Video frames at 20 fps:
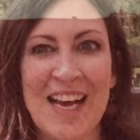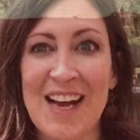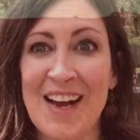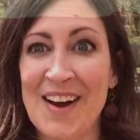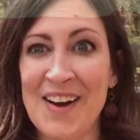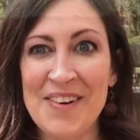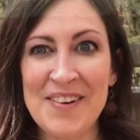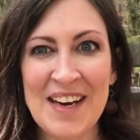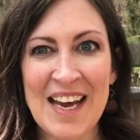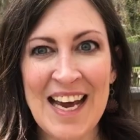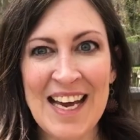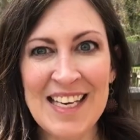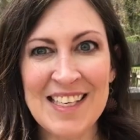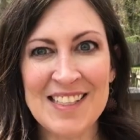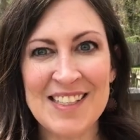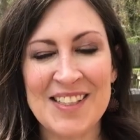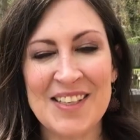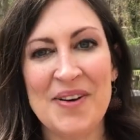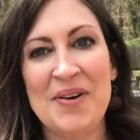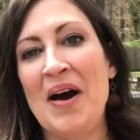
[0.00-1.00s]
Okay,
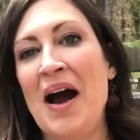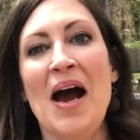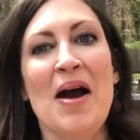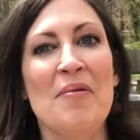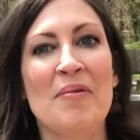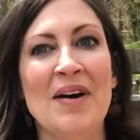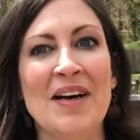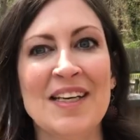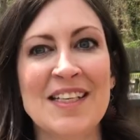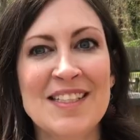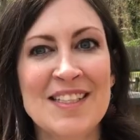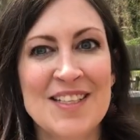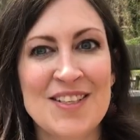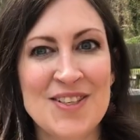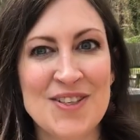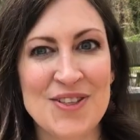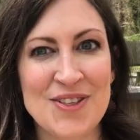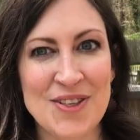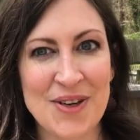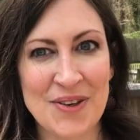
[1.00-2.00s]
so I wanted to
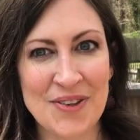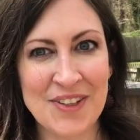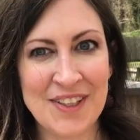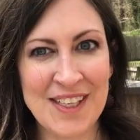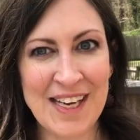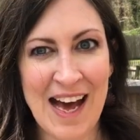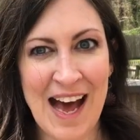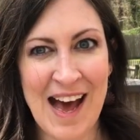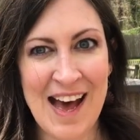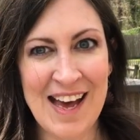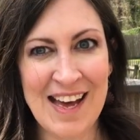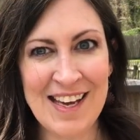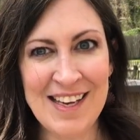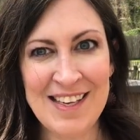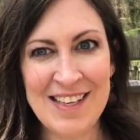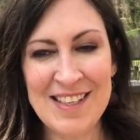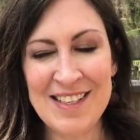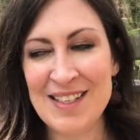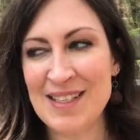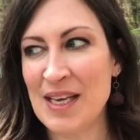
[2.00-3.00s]
show you
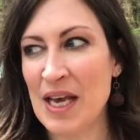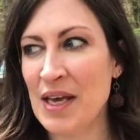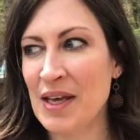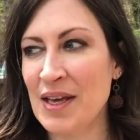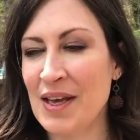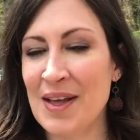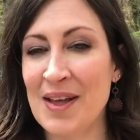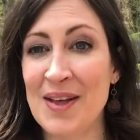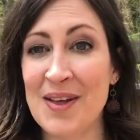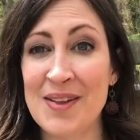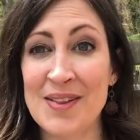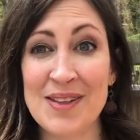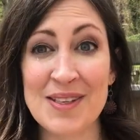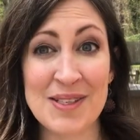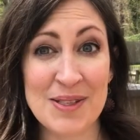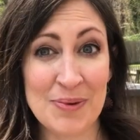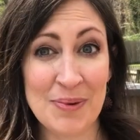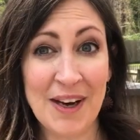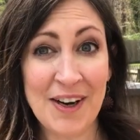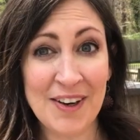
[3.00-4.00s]
guys the
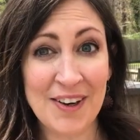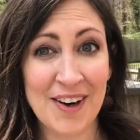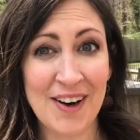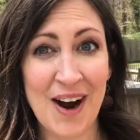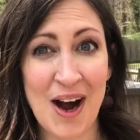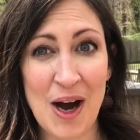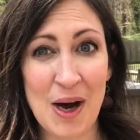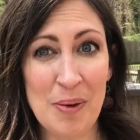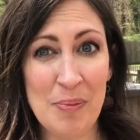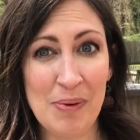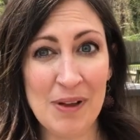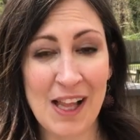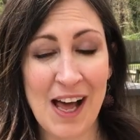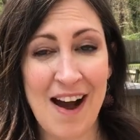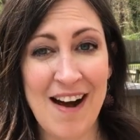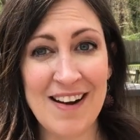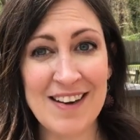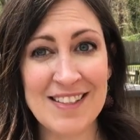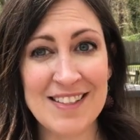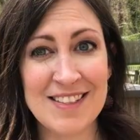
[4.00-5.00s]
sweater all
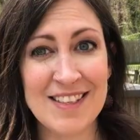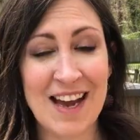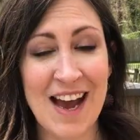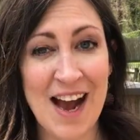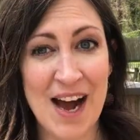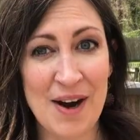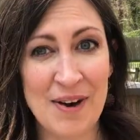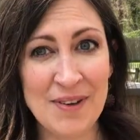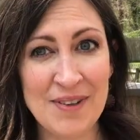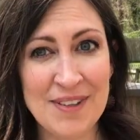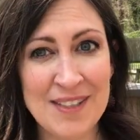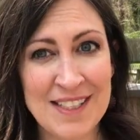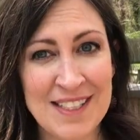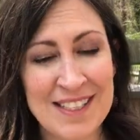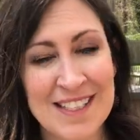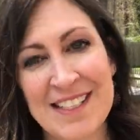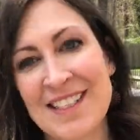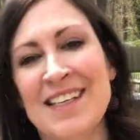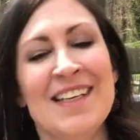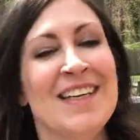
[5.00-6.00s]
blocked out.